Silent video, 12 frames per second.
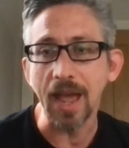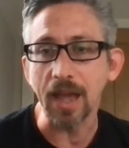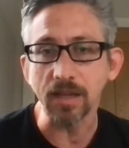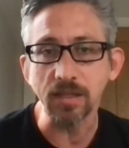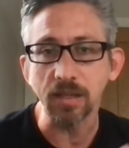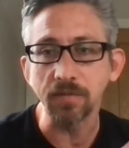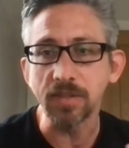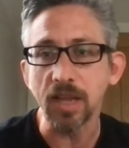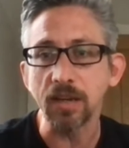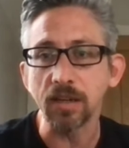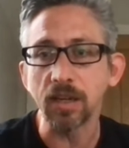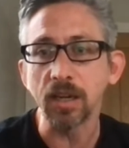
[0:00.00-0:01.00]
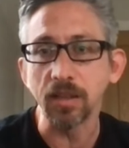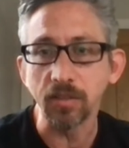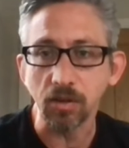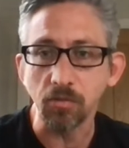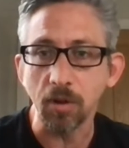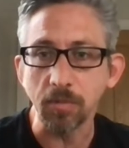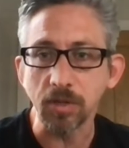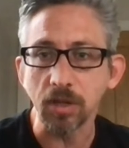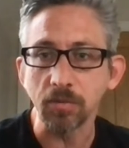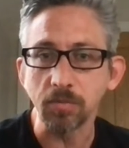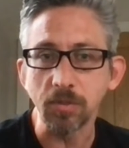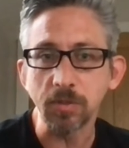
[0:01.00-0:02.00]
active technically in the
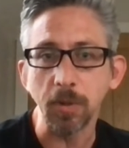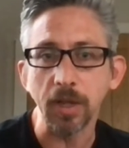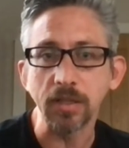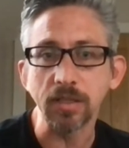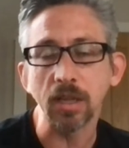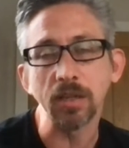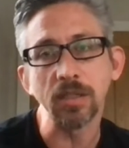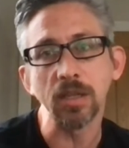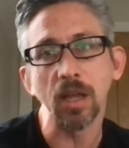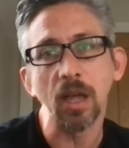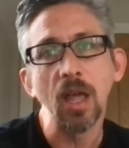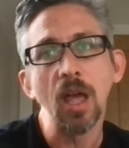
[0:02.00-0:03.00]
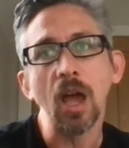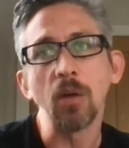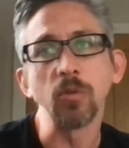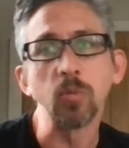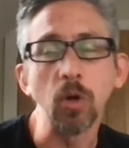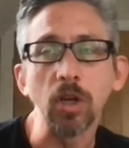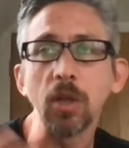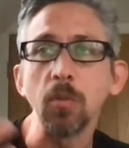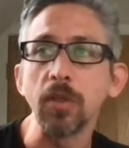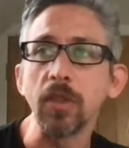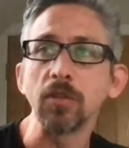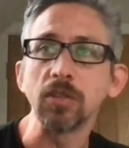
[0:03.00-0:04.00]
crypto space. I was working
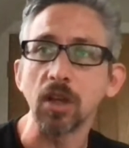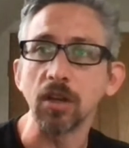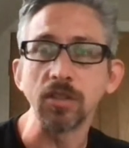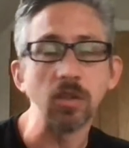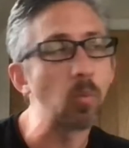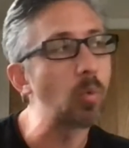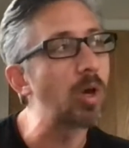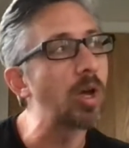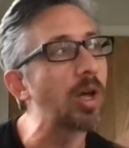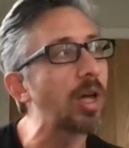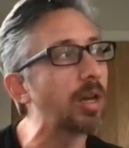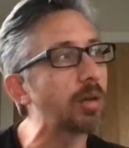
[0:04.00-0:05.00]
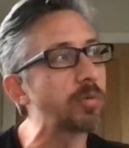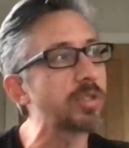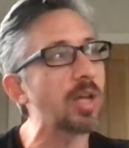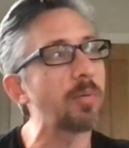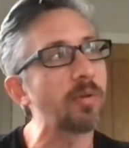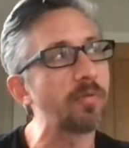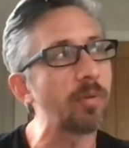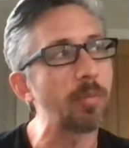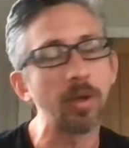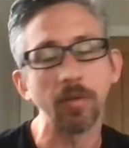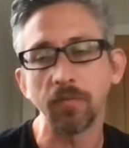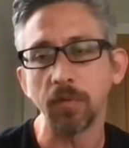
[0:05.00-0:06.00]
with those guys that were, and I was coming from
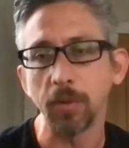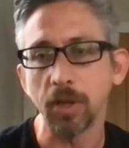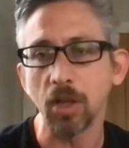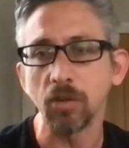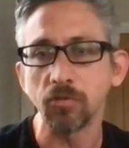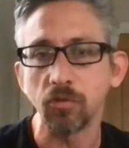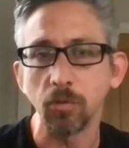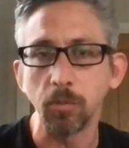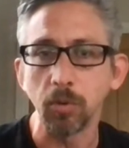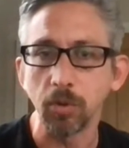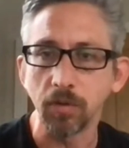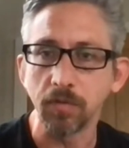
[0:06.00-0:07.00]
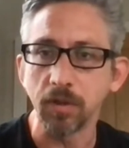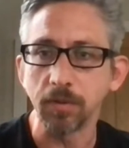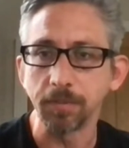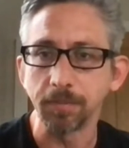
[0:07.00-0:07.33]
a cultural point of view.